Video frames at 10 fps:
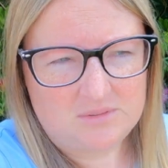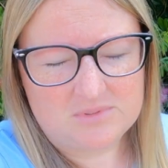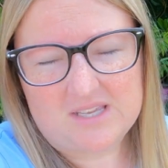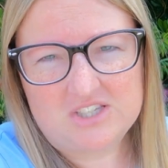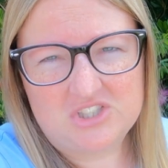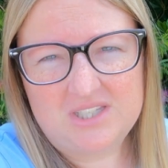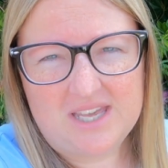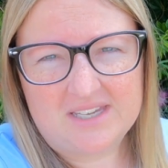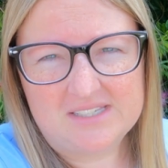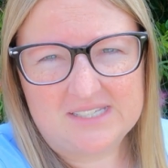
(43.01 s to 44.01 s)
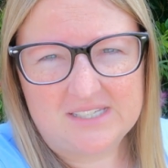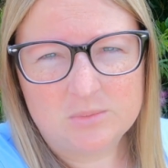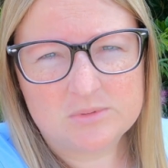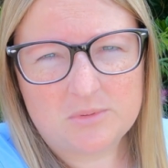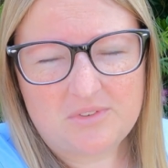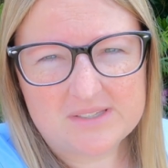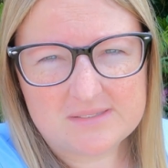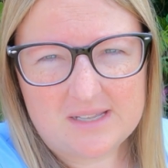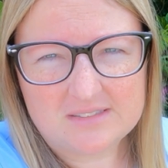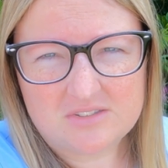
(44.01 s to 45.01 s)
It was actually lucky Dean was with us
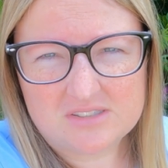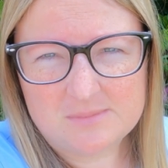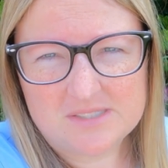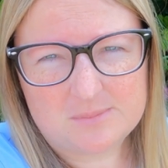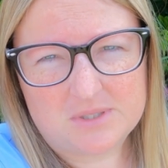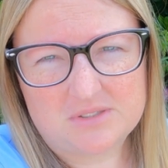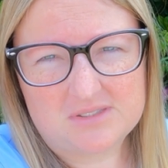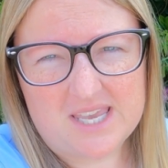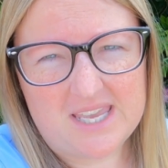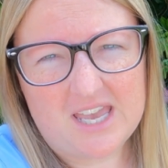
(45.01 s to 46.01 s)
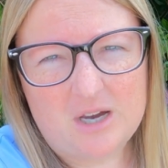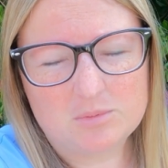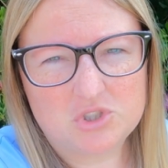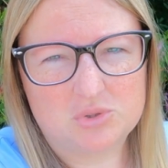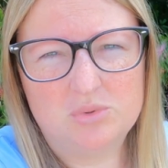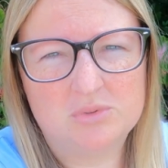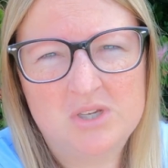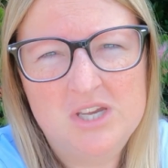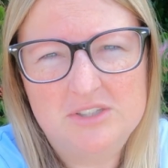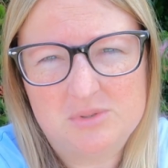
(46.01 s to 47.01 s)
last Christmas because he helped Sean
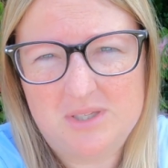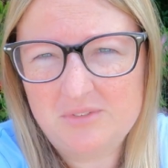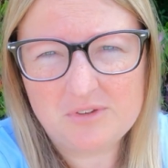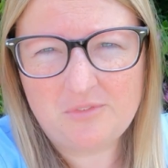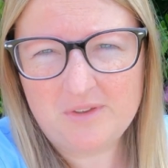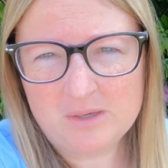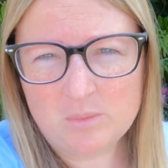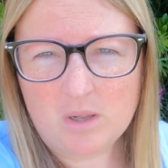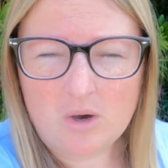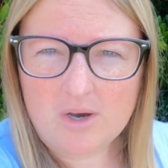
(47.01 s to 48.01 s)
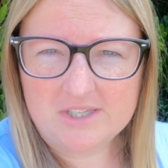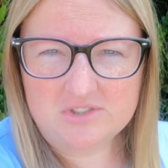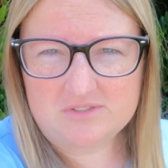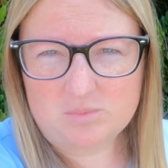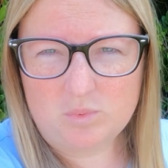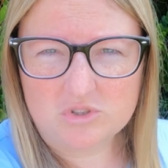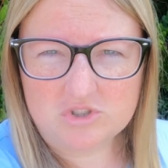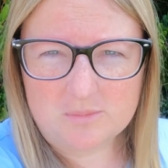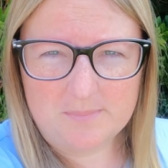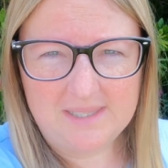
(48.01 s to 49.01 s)
do everything while I just
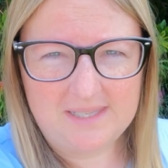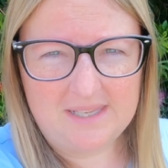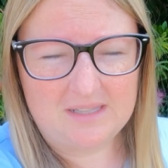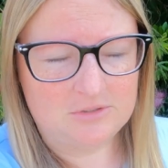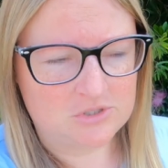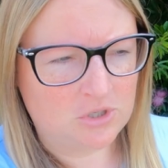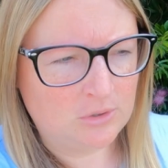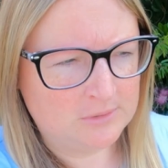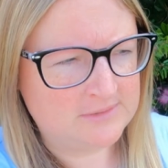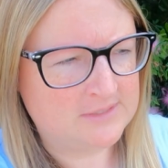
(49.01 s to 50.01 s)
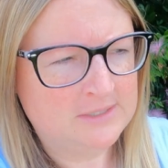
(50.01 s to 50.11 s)
watched Millie and the dogs.